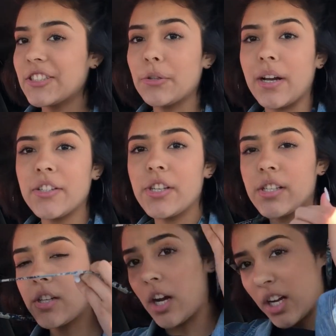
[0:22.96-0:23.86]
So I
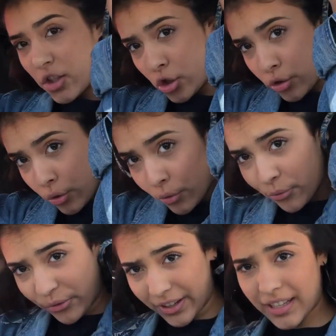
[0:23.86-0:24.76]
just got two
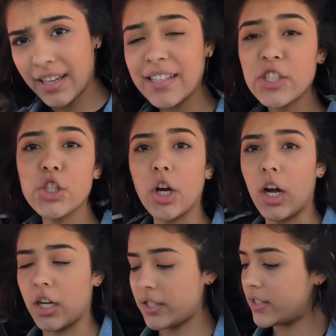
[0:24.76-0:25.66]
freaking
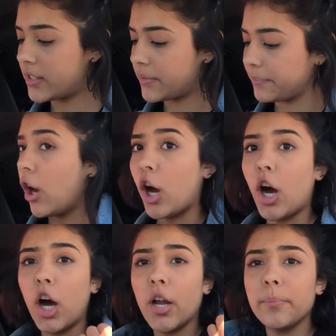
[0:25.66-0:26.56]
shots
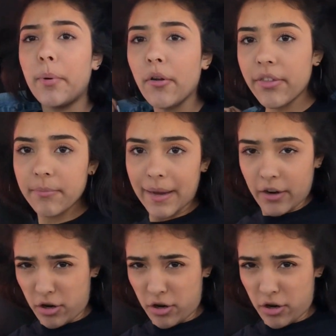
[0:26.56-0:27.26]
on both of my